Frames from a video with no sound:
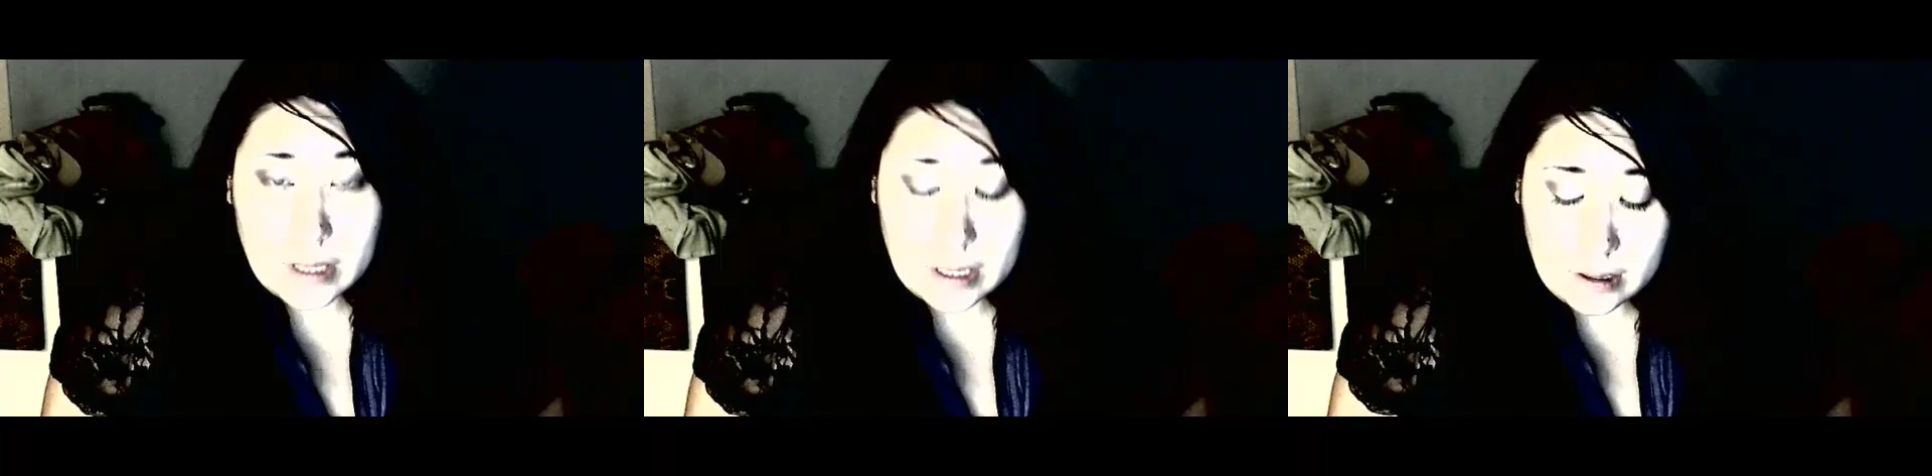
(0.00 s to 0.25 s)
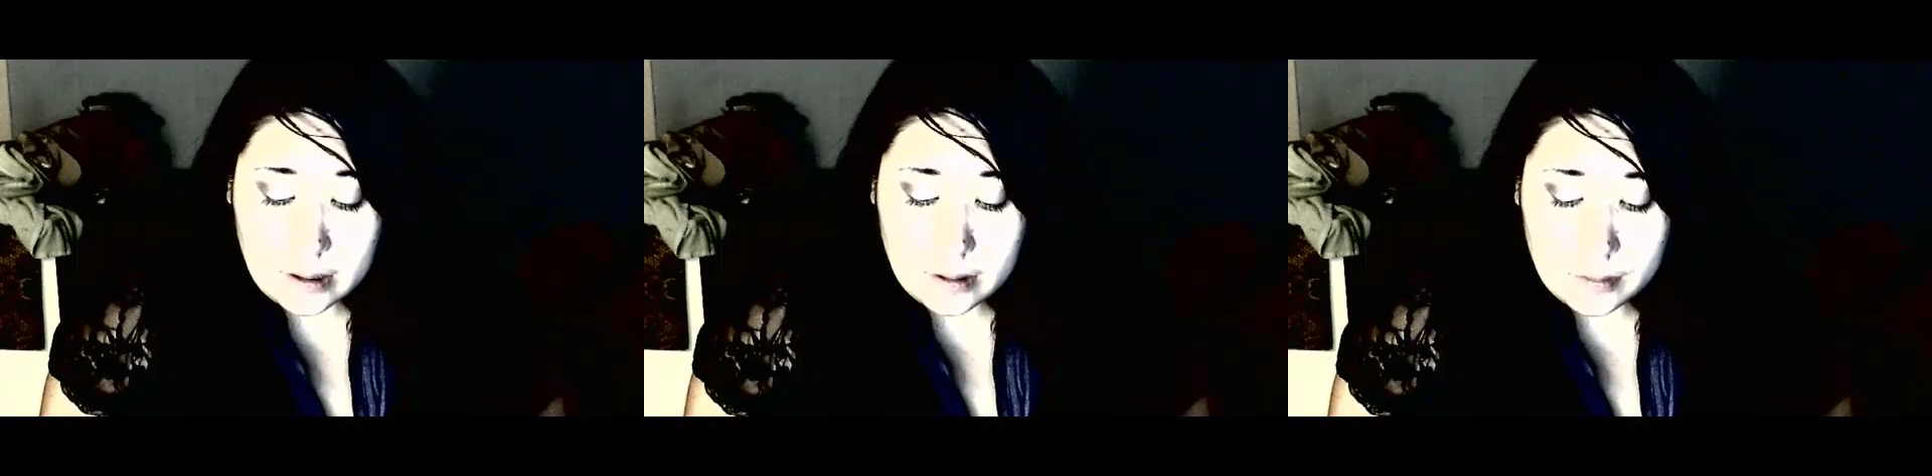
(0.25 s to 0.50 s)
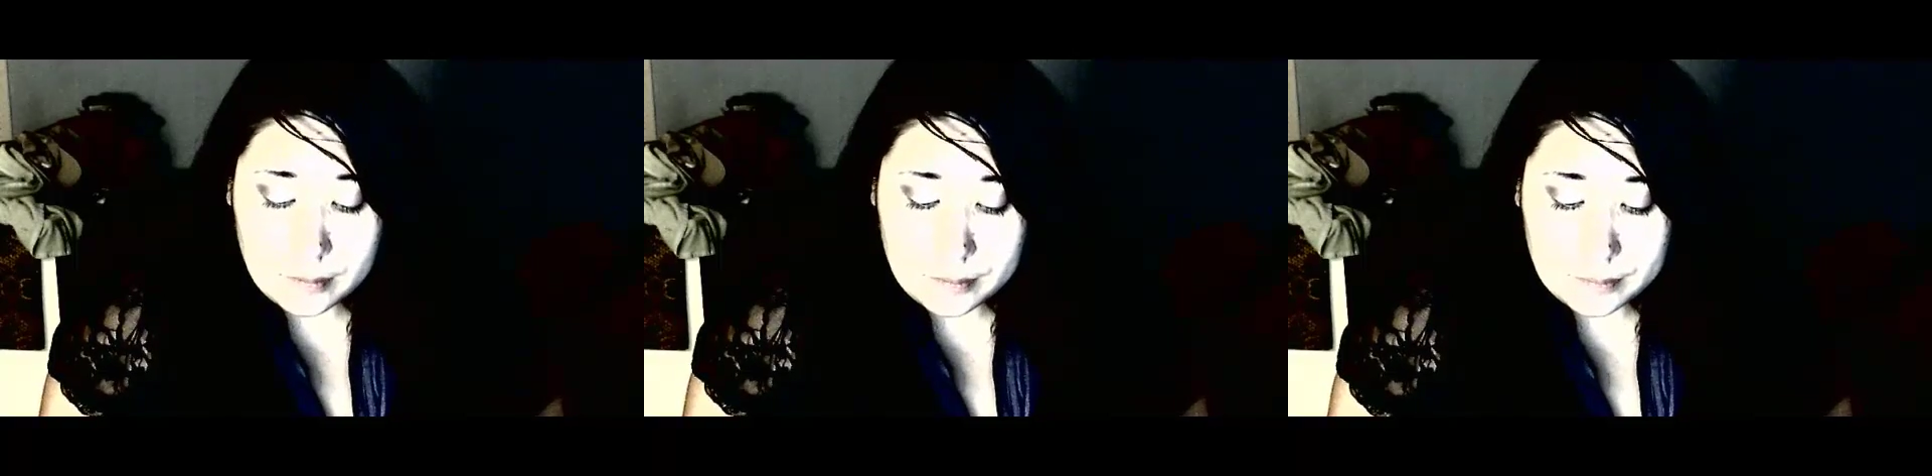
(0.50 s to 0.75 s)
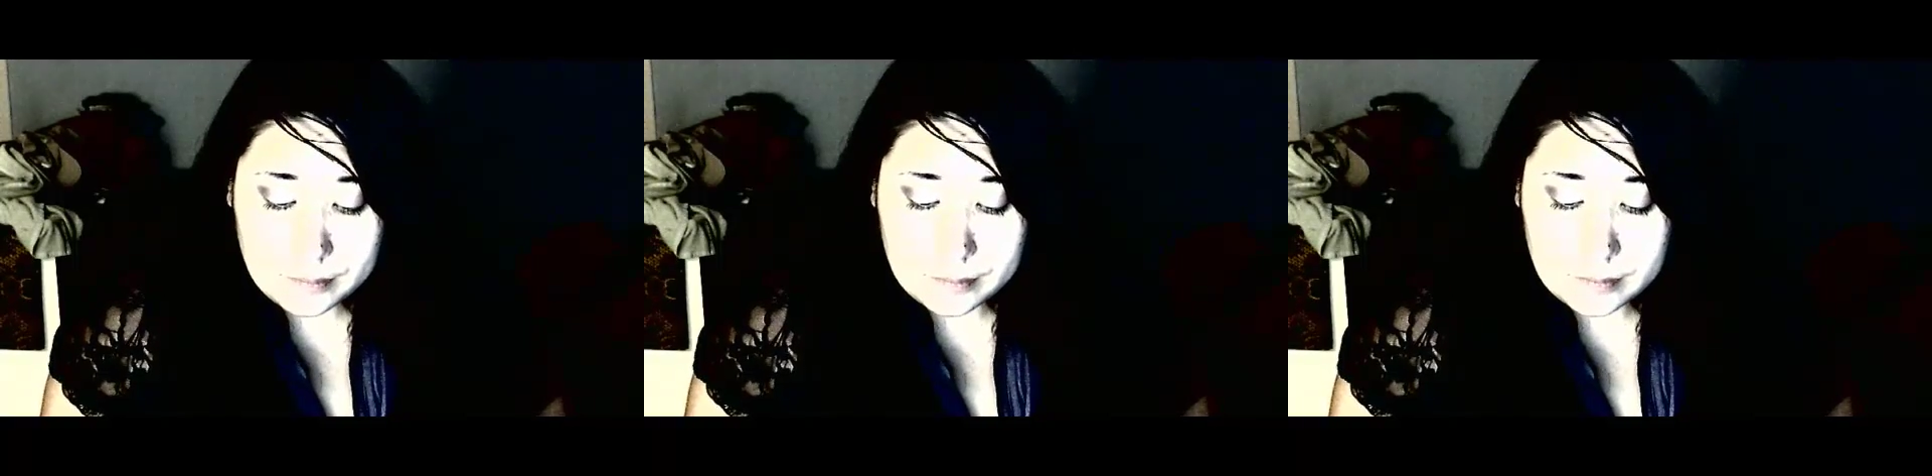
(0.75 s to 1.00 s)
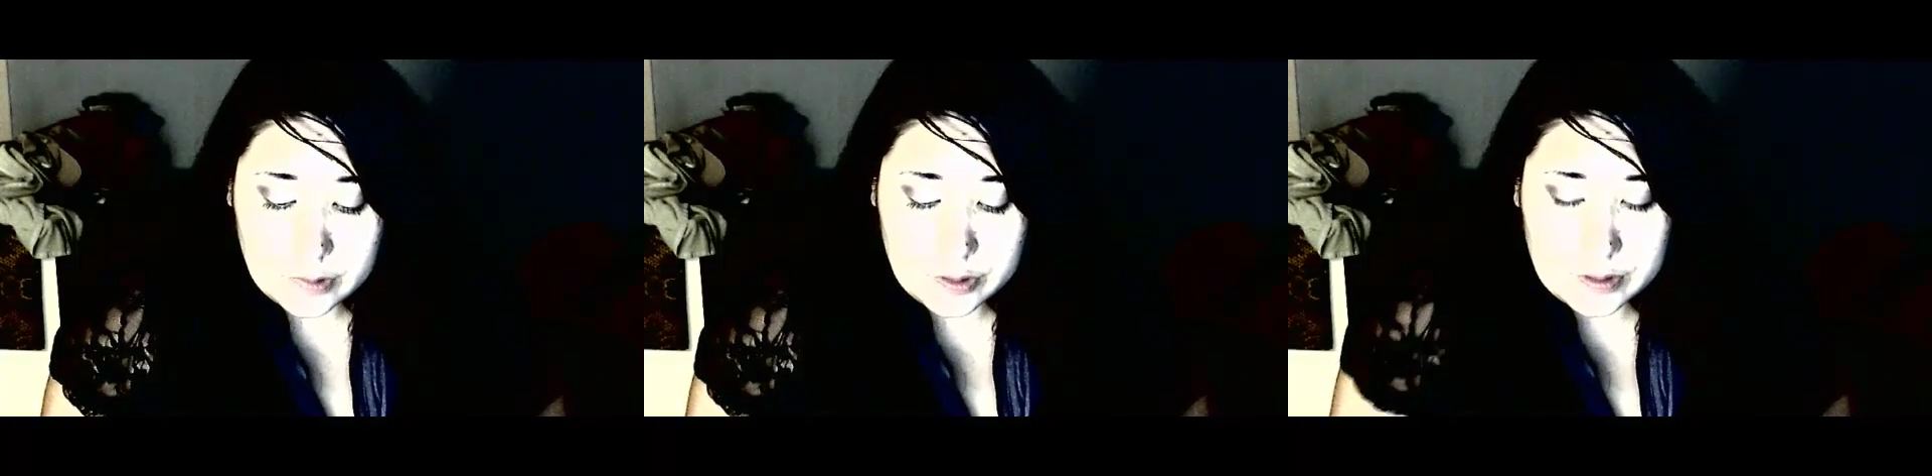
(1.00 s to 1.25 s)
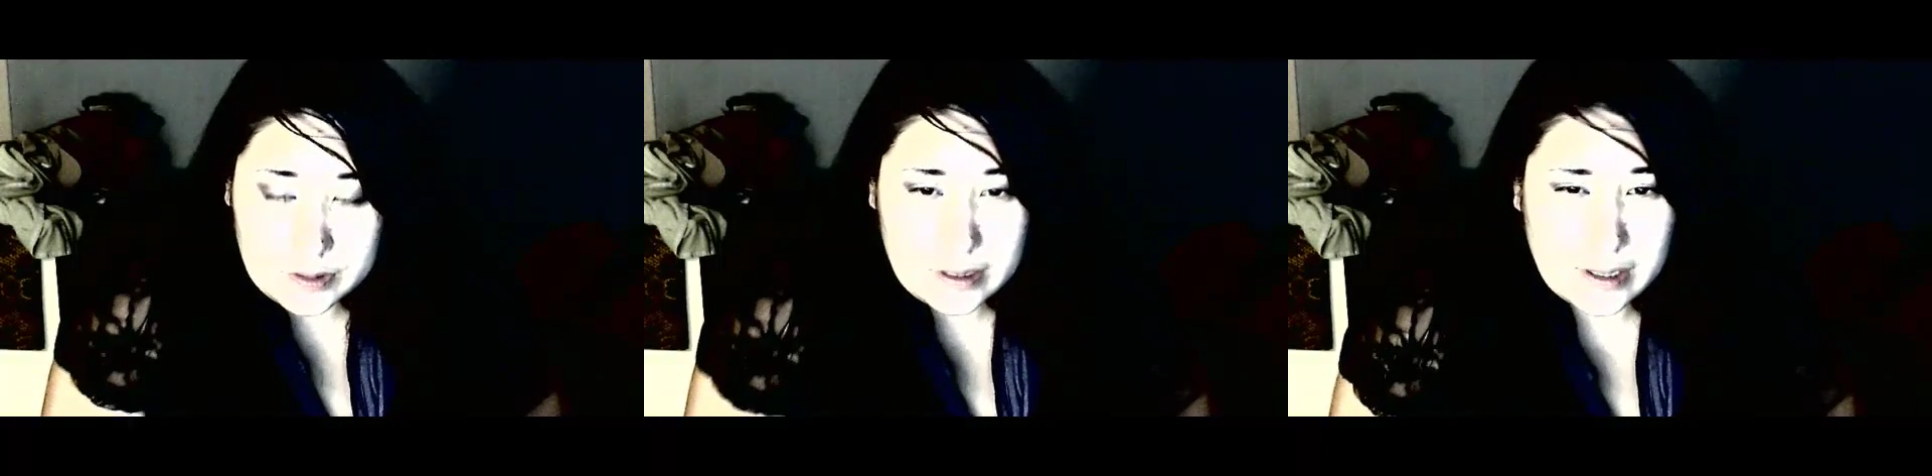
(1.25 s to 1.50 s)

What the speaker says: and they're just,